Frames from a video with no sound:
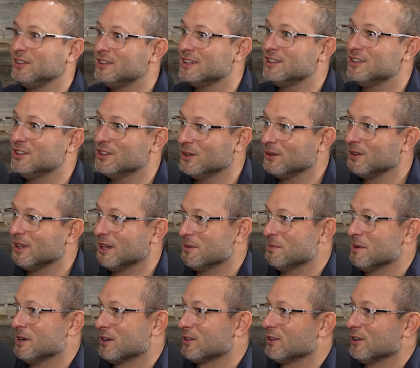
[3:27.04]
didn't know that
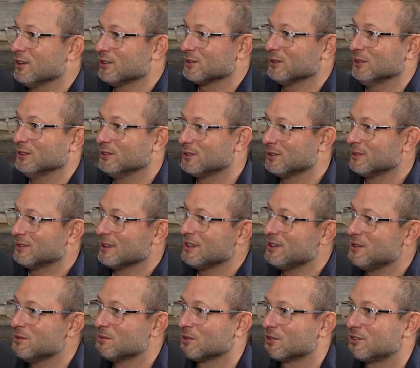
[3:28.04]
about Crossroads, so
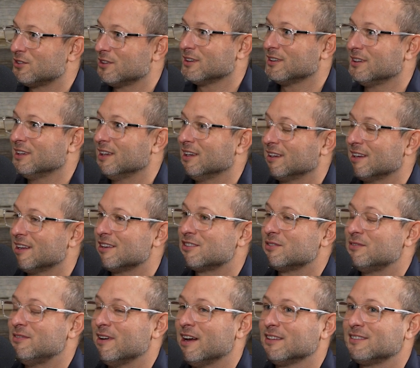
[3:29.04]
thank you for sharing that. That's
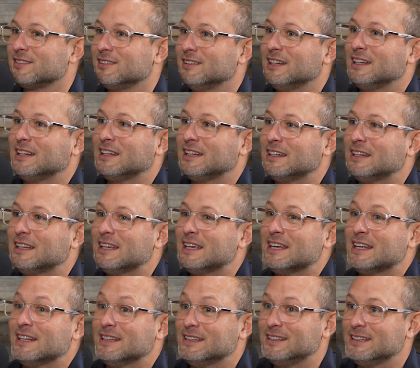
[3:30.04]
fascinating.
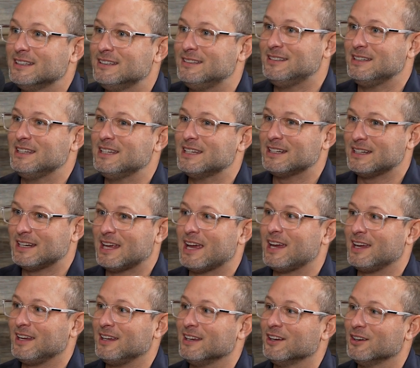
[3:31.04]
The
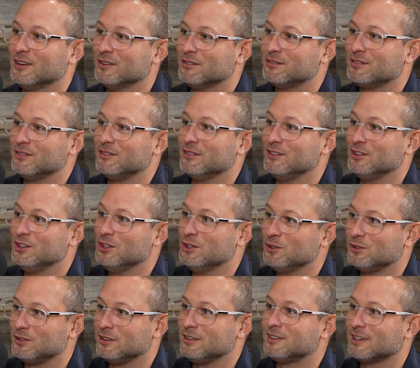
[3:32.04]
DNA of
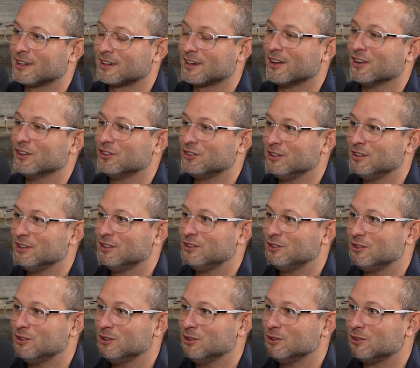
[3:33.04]
using technology
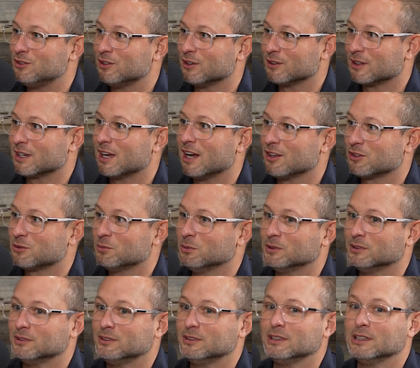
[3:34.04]
to share the
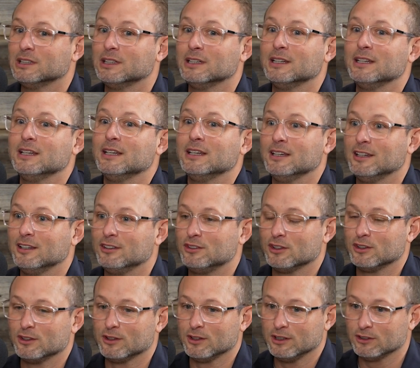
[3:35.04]
gospel is
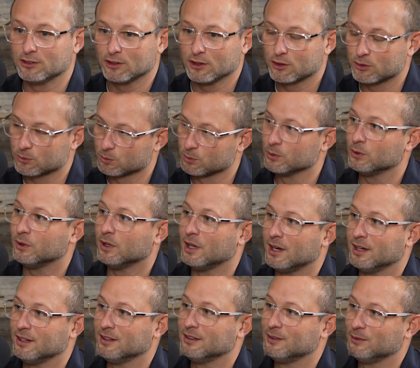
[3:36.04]
a through
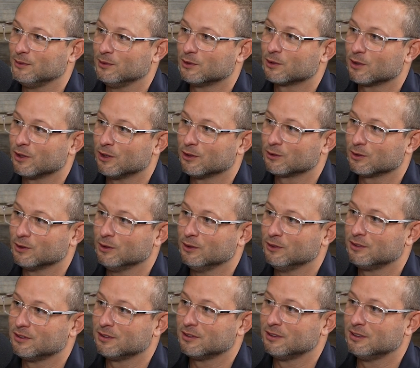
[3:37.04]
line with
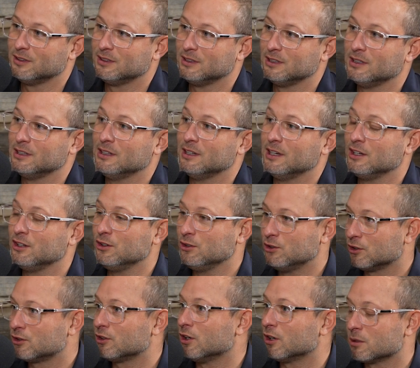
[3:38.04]
Crossroads. And you
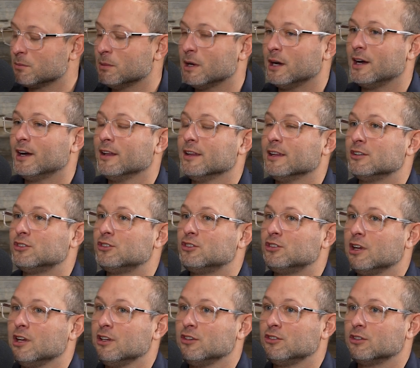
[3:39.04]
just talked about how that's
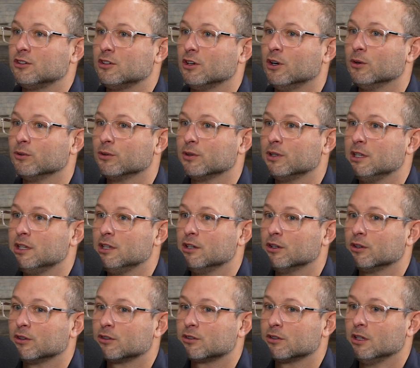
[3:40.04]
changed over the
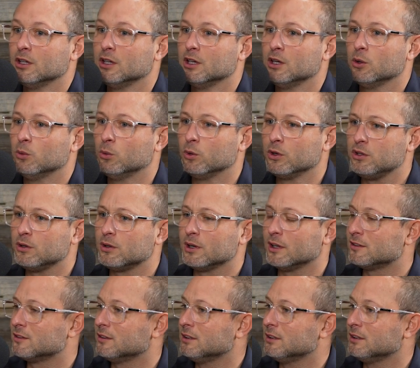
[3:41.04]
years. What are you guys